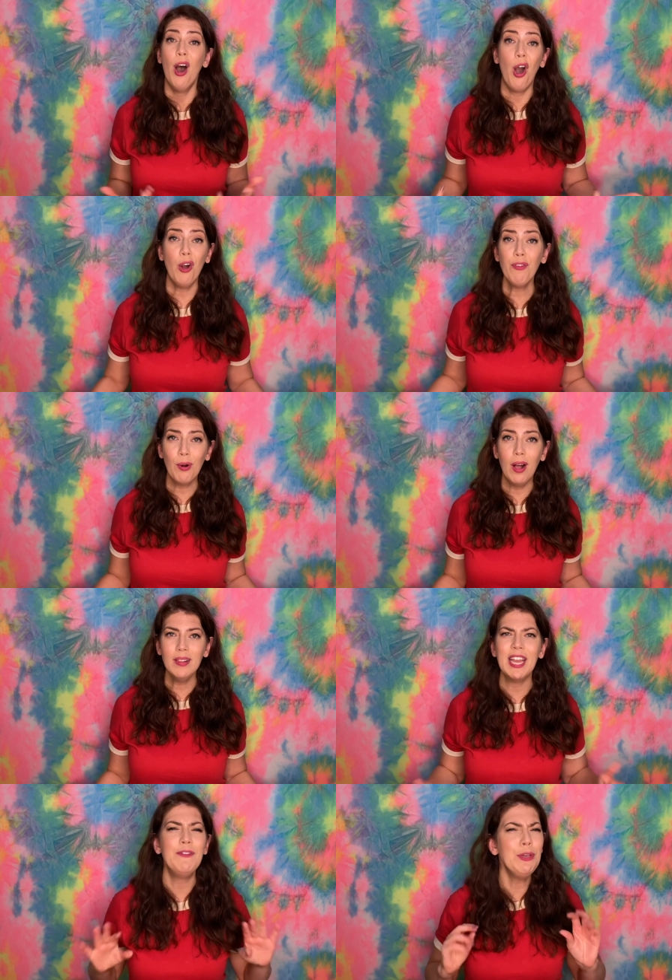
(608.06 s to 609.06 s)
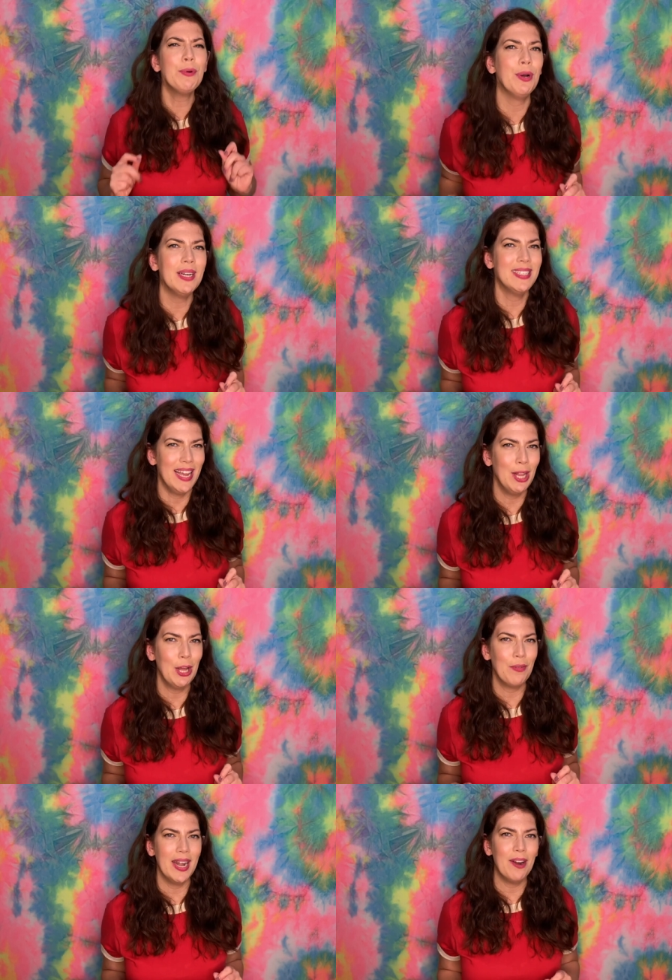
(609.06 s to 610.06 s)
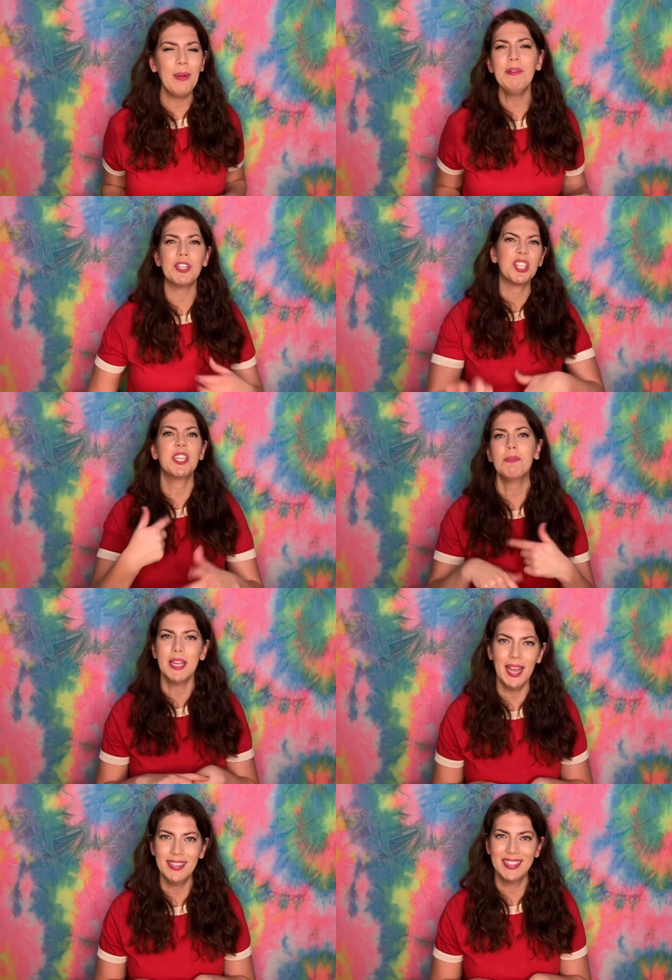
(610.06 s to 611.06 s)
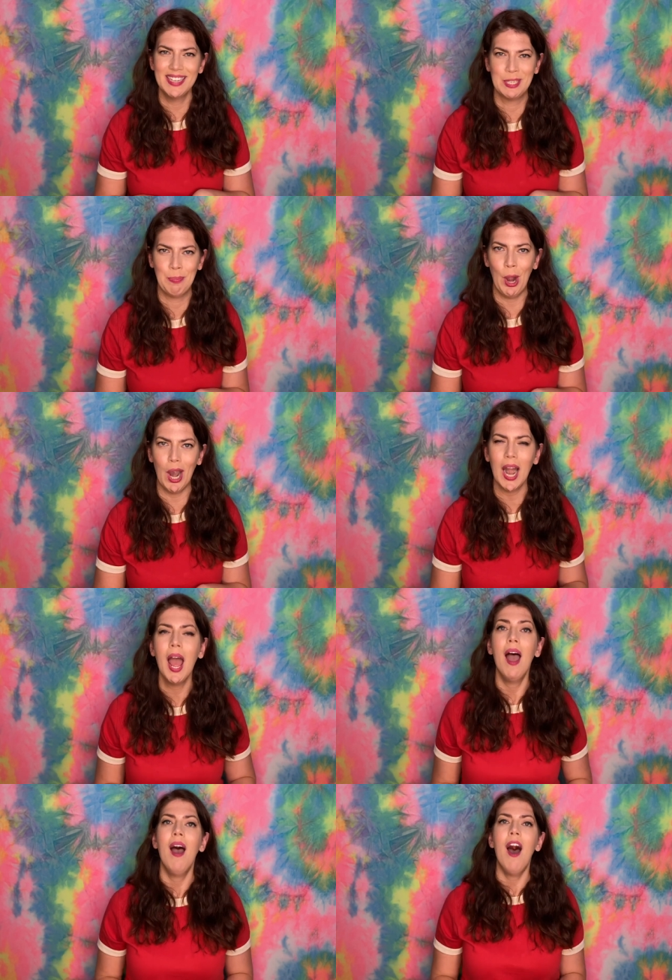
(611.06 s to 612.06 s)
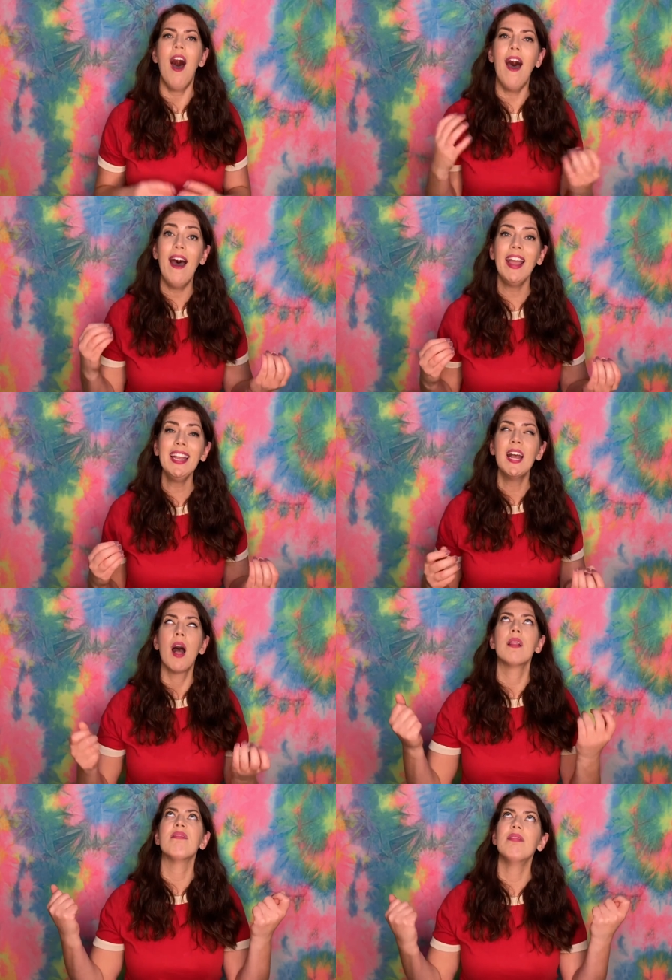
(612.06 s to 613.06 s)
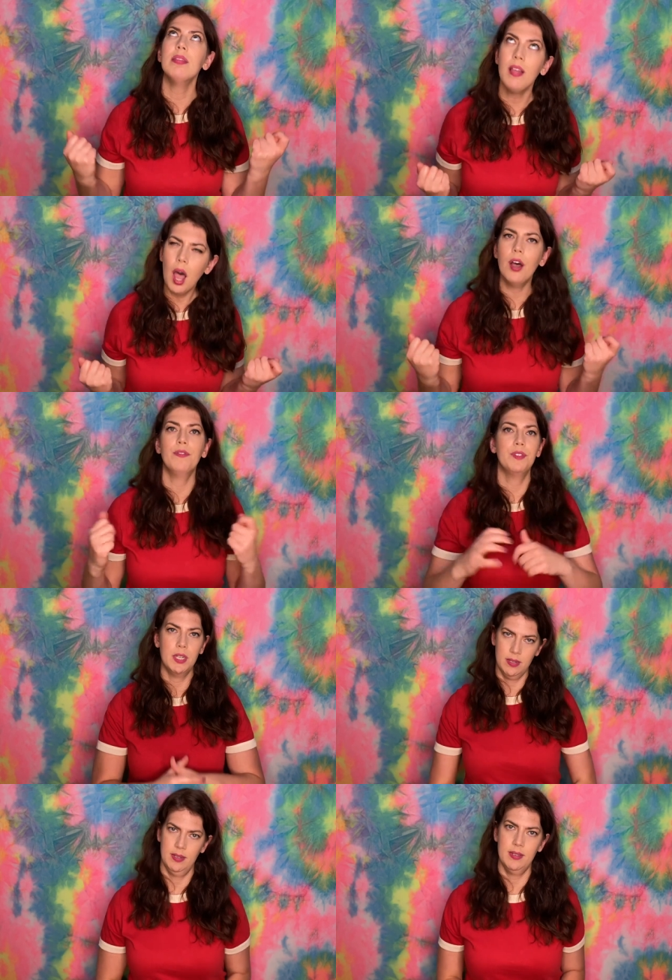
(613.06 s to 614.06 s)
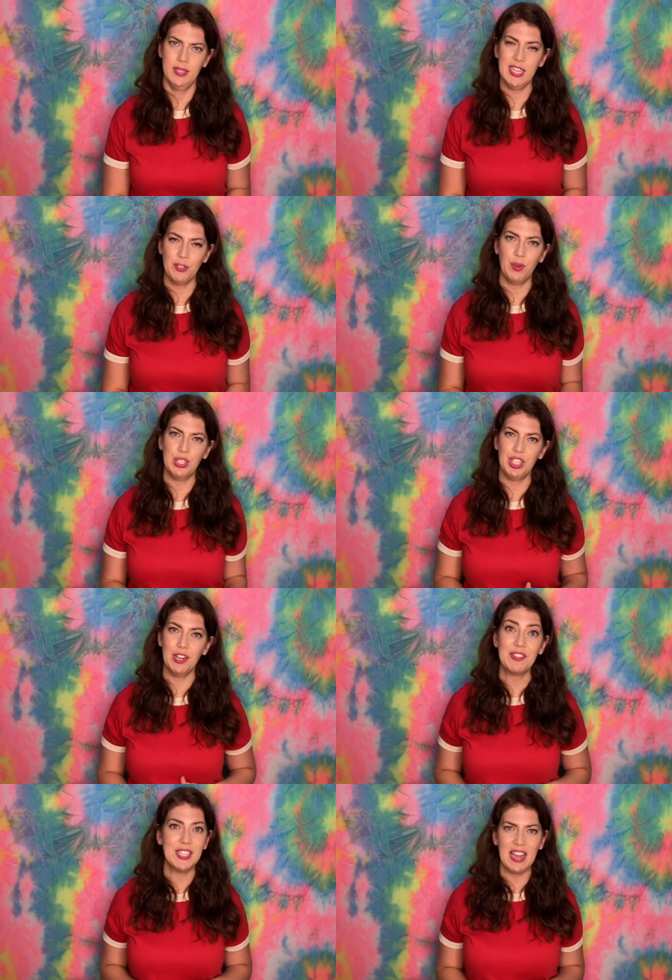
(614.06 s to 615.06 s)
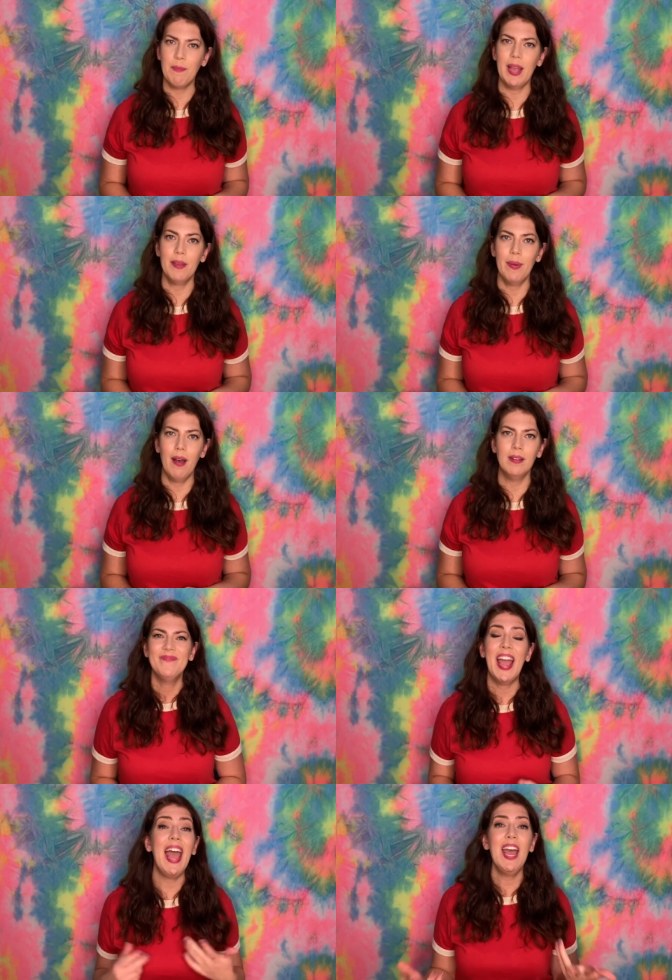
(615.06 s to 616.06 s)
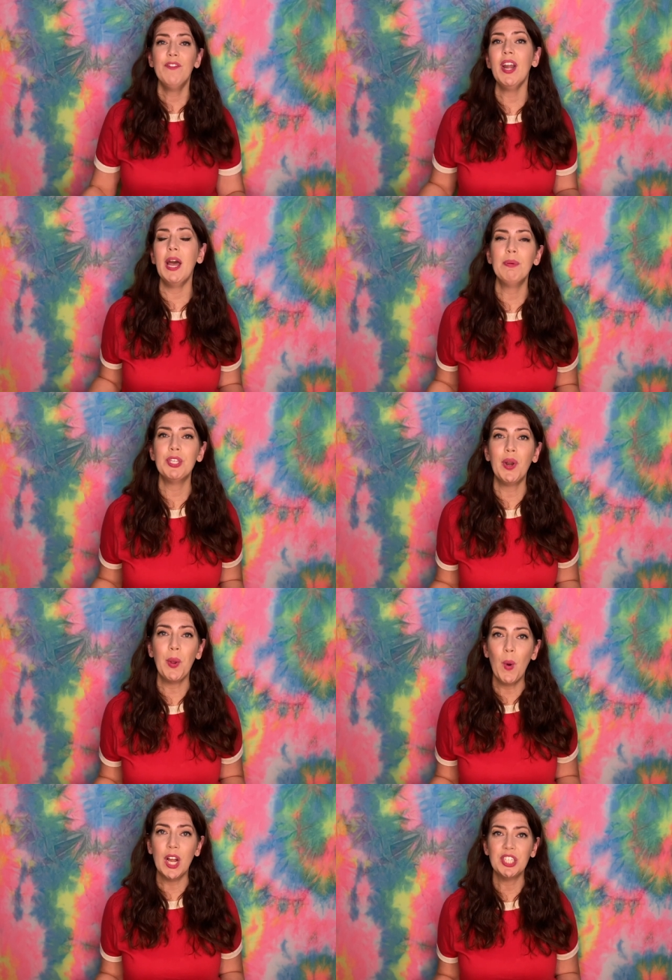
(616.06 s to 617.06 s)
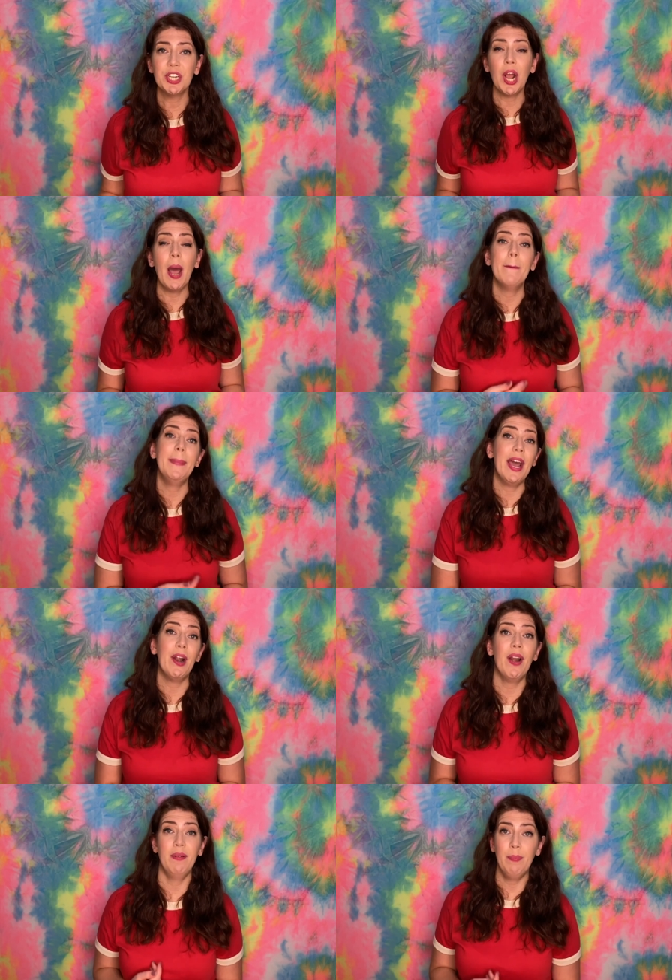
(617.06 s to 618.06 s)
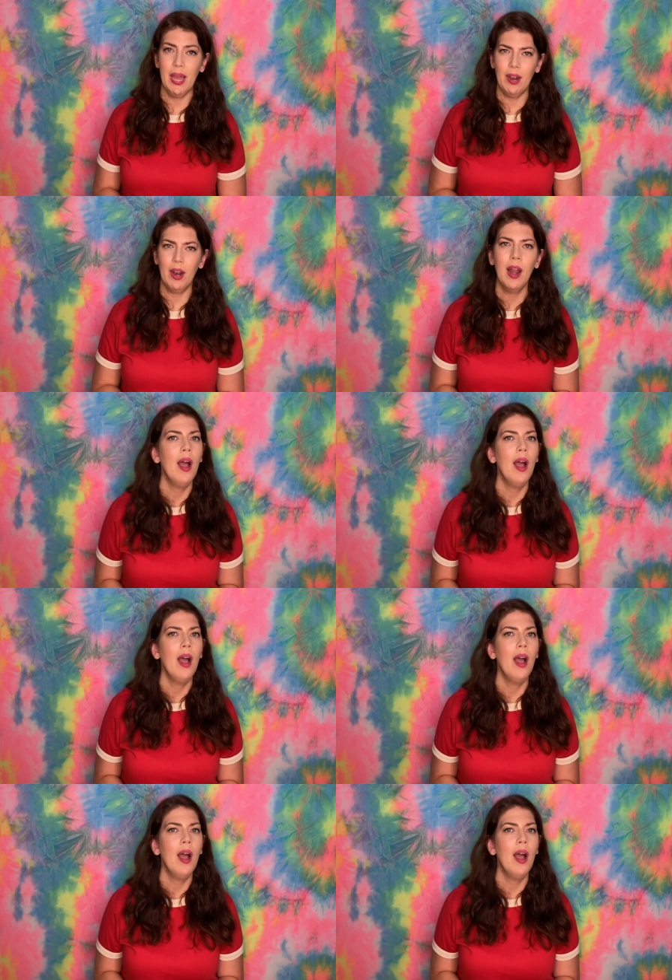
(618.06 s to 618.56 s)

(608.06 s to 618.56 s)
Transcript: Overall, if you couldn't tell already, or maybe just skipped ahead to this part, I loved this version of Saved by the Bell. Every episode I watched got better and better.